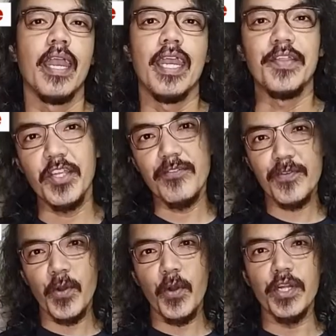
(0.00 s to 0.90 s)
And then
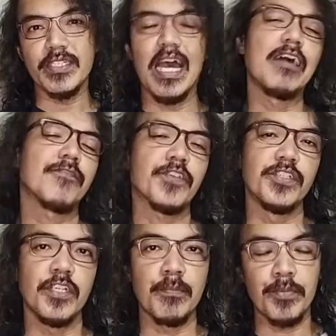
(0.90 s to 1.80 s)
of course,
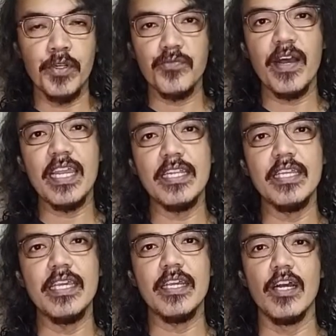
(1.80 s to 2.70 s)
after your
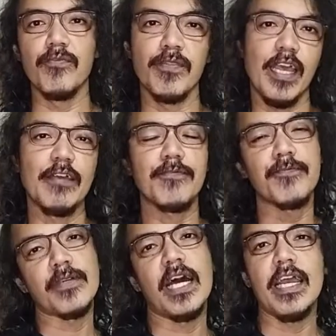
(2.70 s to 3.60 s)
profiling of
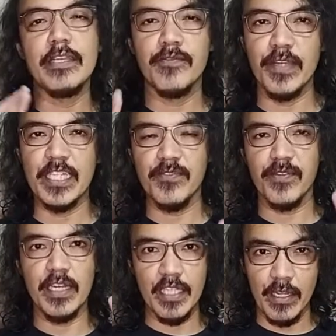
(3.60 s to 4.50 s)
left, right, face,
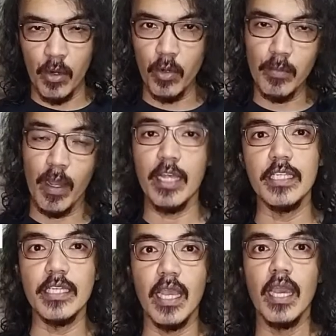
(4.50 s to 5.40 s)
front, and whole
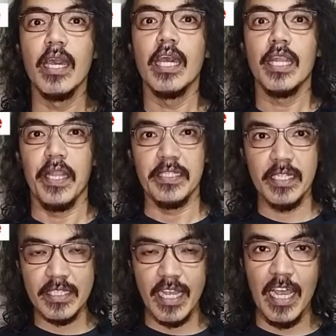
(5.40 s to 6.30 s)
body, that's
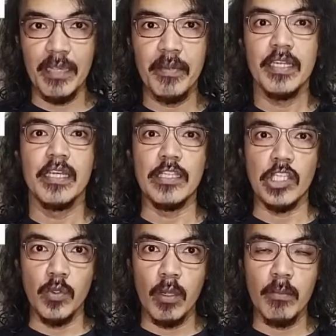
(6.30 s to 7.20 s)
the time that
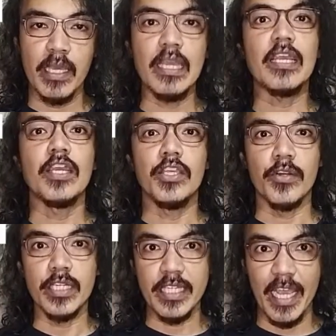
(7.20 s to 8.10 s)
you will make
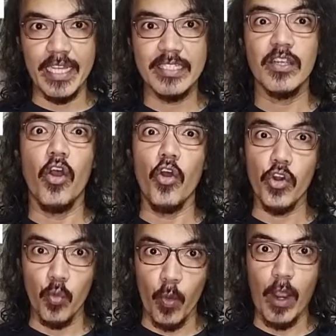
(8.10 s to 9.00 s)
your yes
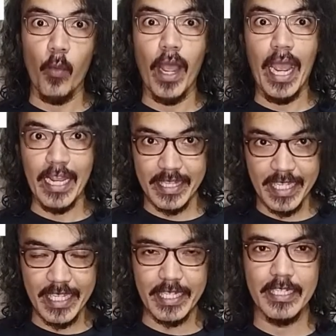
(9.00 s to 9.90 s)
or wow
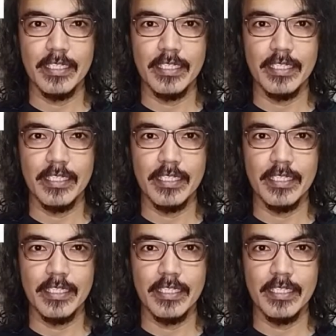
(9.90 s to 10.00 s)
acting.